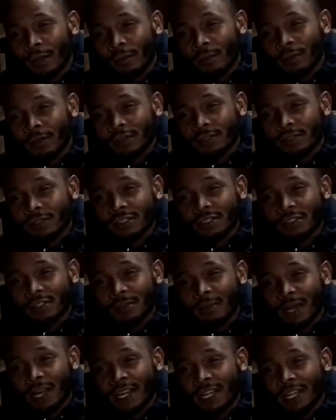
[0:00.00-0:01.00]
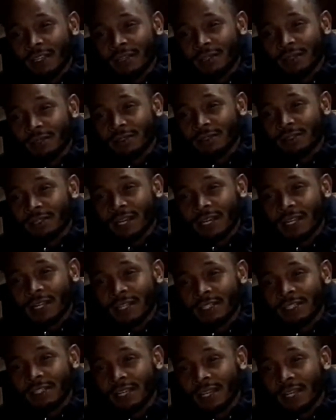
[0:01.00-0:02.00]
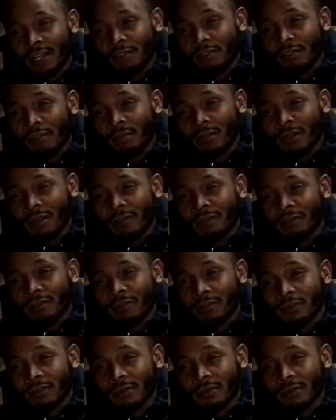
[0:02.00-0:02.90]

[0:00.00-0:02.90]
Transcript: Because there's somebody else that does that every month.